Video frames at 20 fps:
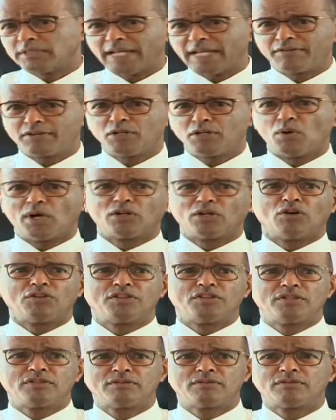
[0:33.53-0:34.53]

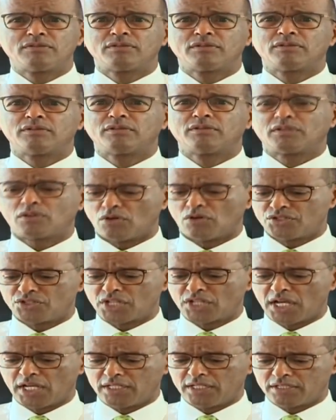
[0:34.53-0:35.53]
everyone
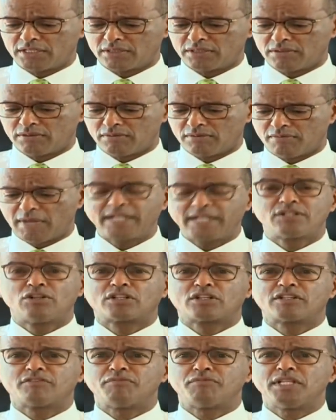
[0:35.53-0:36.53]
concerned might
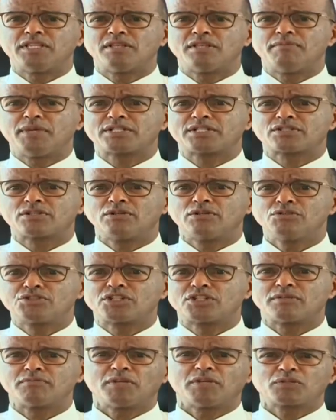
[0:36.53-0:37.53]
not have been the best
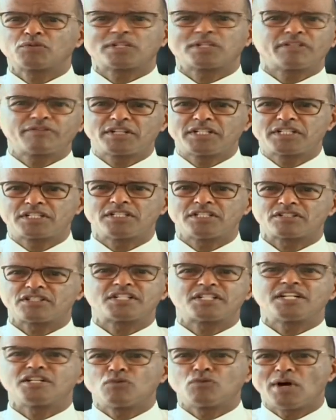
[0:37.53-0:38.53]
solution. But whatever it is,
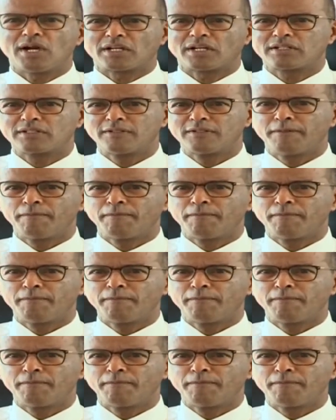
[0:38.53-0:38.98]
it didn't work.